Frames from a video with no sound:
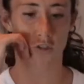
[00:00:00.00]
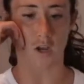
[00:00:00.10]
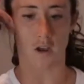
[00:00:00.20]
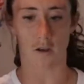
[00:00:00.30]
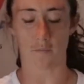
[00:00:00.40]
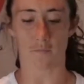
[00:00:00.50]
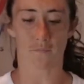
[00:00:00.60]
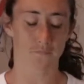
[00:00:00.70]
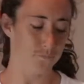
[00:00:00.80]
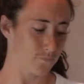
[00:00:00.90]
the
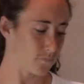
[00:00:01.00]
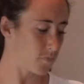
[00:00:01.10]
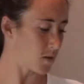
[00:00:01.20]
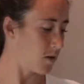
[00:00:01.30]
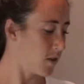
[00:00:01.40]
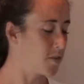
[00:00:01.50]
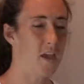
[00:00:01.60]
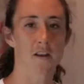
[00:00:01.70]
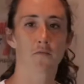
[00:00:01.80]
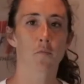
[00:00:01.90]

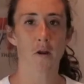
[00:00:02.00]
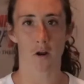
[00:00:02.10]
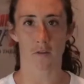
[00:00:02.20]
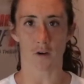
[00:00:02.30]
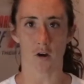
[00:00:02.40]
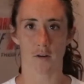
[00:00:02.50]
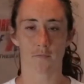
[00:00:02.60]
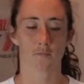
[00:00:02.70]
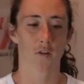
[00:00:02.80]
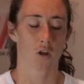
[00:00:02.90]
end of a marathon
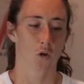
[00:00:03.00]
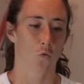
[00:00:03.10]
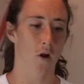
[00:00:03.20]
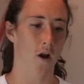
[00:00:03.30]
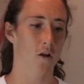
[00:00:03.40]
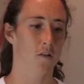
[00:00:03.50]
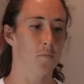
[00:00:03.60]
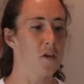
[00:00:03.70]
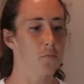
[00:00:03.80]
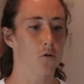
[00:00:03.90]
where the
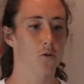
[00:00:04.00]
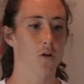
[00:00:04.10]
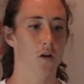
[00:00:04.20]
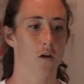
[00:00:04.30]
people